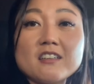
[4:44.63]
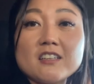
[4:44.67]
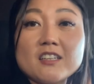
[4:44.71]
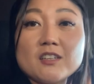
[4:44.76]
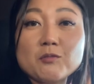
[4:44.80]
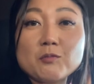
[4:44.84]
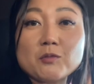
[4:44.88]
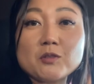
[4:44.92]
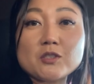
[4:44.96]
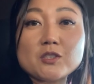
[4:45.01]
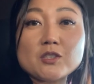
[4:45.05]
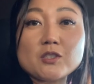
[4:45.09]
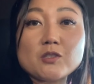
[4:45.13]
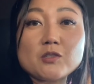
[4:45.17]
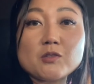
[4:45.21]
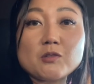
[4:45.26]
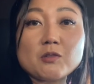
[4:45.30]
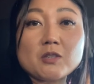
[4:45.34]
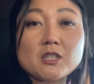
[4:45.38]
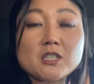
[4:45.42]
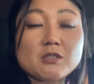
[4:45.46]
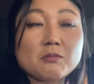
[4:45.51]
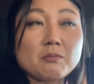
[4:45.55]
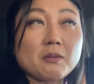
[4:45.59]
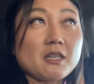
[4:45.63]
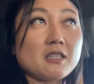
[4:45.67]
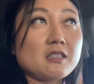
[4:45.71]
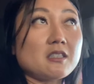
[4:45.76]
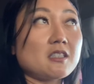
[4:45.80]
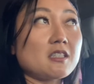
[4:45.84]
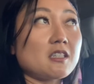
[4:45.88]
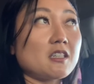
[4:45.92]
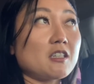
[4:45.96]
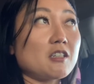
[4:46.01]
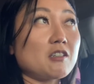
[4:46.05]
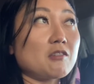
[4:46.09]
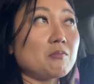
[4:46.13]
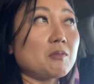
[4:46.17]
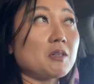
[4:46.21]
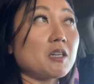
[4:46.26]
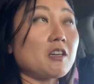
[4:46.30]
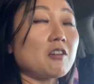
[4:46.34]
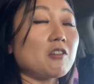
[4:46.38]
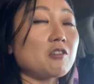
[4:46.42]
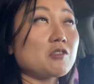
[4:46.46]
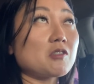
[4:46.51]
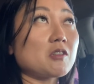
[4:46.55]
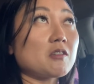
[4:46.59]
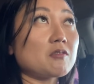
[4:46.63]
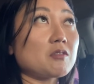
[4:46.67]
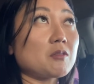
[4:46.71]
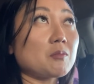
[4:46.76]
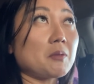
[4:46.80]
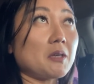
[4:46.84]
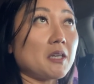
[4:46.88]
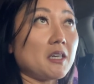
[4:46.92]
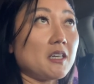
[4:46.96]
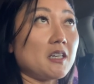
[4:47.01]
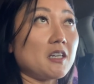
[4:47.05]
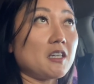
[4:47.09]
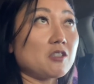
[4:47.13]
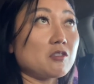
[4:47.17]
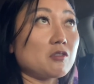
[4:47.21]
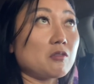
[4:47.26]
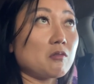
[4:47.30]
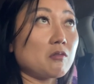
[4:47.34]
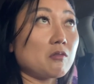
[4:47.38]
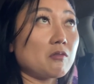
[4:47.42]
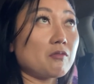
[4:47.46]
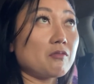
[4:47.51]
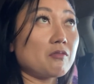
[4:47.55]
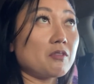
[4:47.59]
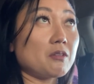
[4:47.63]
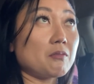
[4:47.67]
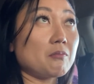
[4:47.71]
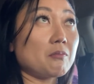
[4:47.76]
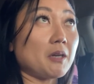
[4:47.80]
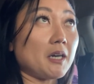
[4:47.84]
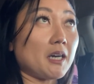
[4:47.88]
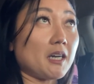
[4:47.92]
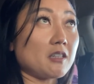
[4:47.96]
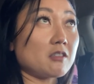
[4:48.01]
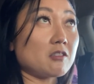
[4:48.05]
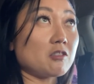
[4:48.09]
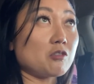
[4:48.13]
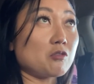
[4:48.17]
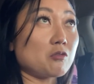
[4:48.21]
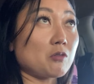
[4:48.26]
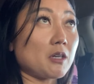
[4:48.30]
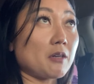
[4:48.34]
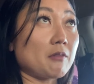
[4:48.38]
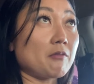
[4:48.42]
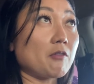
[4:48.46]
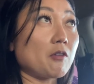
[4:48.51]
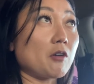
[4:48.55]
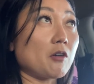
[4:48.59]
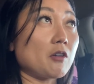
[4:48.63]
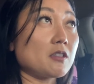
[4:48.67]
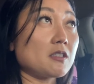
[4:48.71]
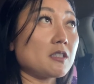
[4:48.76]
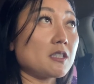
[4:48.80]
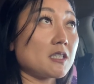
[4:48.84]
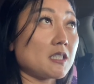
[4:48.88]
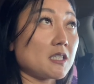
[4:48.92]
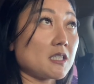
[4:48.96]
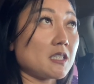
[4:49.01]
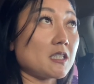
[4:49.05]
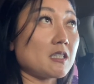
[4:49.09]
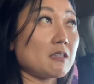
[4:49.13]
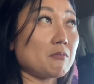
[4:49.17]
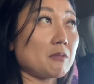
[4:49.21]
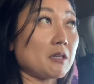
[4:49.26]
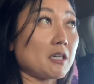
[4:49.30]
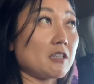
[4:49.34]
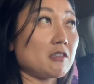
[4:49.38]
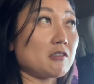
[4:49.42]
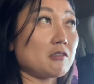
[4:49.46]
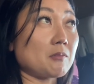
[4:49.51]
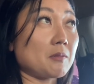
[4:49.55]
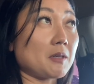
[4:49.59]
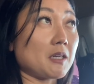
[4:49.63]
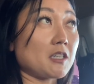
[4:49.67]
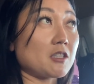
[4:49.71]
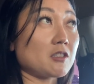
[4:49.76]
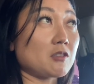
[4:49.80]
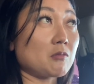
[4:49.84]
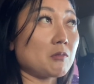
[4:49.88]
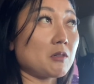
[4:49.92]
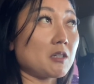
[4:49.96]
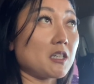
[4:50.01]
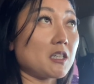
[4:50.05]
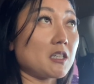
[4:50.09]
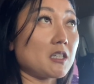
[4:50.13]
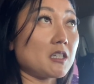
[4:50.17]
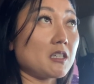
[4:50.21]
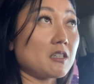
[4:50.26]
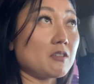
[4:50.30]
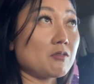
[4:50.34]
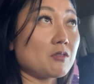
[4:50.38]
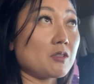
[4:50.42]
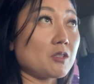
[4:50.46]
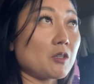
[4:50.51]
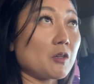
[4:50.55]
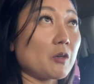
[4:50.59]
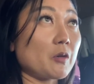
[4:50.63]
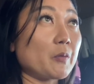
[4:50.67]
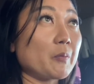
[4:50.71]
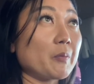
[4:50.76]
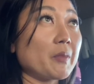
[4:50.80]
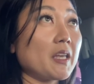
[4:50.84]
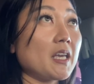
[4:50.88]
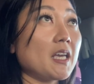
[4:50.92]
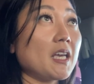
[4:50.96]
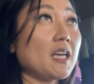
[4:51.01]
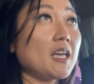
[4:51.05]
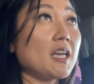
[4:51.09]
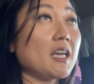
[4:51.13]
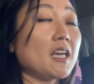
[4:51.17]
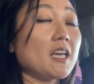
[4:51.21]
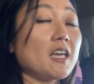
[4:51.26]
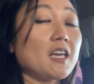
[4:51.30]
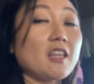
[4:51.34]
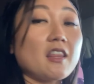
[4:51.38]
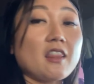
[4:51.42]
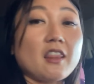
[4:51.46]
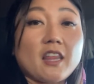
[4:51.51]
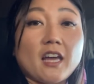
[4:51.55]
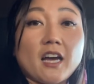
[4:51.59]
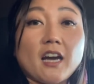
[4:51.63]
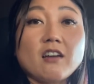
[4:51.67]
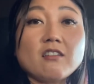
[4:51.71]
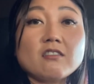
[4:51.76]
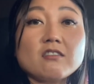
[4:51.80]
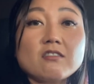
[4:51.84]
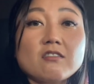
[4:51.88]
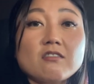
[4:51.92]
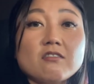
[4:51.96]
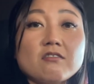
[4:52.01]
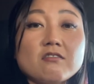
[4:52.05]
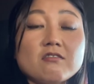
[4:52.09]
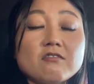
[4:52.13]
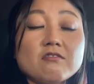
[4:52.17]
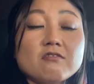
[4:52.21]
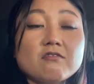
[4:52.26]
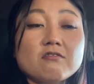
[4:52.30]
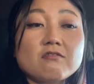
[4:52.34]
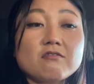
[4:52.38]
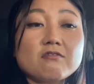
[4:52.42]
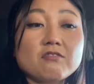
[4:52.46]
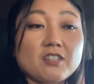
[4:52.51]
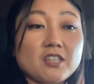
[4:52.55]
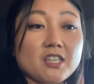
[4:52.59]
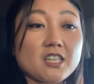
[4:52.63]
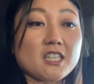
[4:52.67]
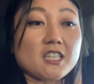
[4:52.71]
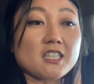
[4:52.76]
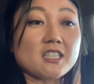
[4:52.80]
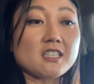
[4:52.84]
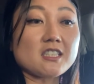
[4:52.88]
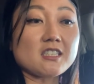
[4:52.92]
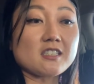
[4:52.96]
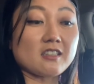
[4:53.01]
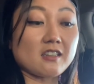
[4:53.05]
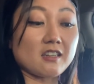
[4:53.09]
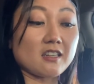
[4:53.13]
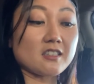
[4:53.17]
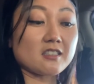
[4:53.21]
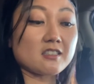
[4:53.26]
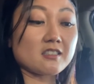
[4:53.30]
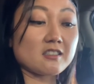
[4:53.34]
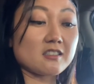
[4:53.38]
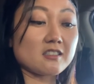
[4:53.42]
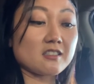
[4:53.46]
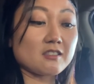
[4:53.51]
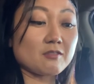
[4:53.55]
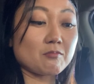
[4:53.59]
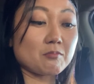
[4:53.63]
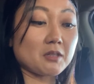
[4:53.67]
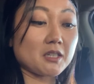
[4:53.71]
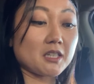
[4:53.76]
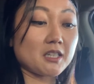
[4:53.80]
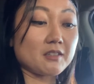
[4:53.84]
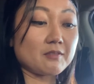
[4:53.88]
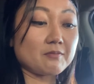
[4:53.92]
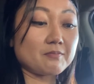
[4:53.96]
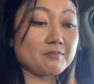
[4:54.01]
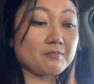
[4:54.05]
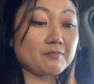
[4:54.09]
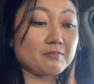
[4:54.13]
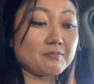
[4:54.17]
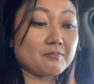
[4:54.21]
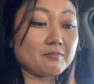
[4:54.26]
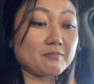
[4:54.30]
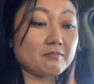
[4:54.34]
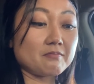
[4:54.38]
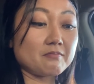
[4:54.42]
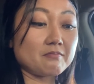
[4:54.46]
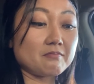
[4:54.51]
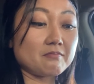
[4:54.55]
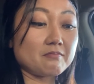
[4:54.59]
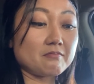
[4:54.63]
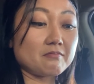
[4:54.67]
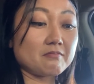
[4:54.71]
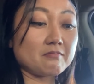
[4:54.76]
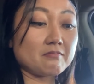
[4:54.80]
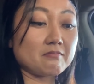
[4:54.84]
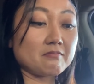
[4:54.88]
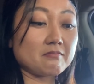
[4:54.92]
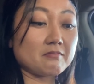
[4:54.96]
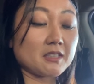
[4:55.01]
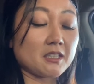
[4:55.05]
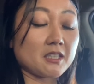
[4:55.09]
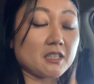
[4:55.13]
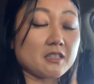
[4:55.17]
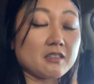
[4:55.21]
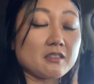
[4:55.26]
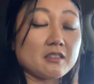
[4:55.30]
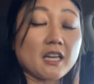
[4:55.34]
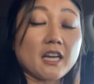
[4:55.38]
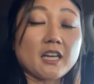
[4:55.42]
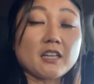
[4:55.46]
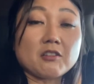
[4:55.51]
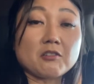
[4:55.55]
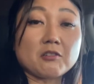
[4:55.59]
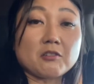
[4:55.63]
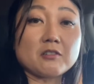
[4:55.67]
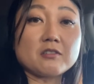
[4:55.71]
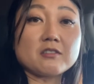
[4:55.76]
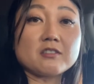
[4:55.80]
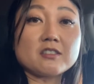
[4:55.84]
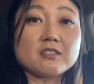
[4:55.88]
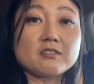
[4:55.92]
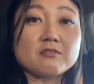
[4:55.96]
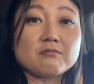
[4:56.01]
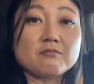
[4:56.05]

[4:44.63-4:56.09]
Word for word: It wasn't too expensive, but I also have to pay a toll fee back to drive sixty miles back to where I live. So that freaking sucks, but it I learned.